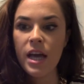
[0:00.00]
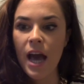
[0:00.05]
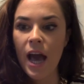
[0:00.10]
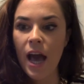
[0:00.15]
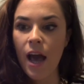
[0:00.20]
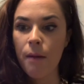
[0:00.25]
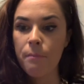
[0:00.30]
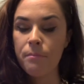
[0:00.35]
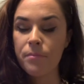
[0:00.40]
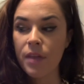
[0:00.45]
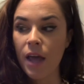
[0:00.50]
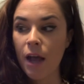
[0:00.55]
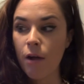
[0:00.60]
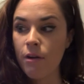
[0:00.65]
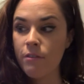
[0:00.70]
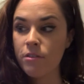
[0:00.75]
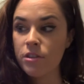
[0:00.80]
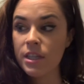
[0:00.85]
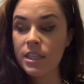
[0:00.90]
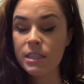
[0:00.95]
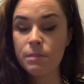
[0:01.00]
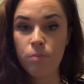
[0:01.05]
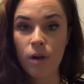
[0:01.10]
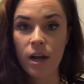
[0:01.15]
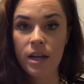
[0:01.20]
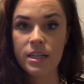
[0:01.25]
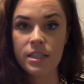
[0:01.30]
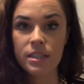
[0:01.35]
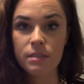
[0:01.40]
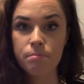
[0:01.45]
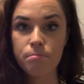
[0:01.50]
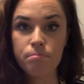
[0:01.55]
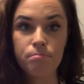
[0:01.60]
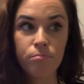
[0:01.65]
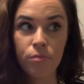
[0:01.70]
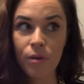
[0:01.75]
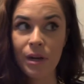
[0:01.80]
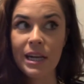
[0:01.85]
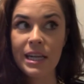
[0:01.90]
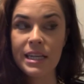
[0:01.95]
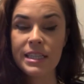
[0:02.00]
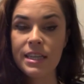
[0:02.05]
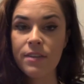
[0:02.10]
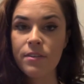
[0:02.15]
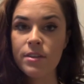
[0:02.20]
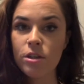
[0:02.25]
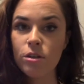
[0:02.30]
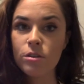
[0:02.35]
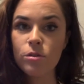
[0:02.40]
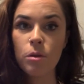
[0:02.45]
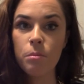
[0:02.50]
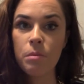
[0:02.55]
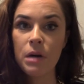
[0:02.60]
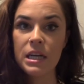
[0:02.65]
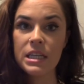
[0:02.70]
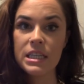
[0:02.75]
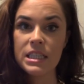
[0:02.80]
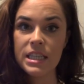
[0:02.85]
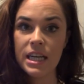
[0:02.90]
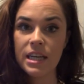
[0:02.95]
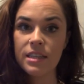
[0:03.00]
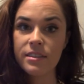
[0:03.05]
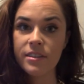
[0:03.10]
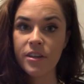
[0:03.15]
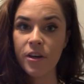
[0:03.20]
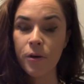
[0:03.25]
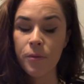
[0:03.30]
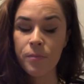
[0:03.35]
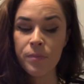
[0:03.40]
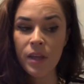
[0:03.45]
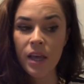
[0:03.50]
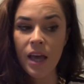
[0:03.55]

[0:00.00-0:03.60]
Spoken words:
However, this brand is brilliant, and there's also a brand in Tesco,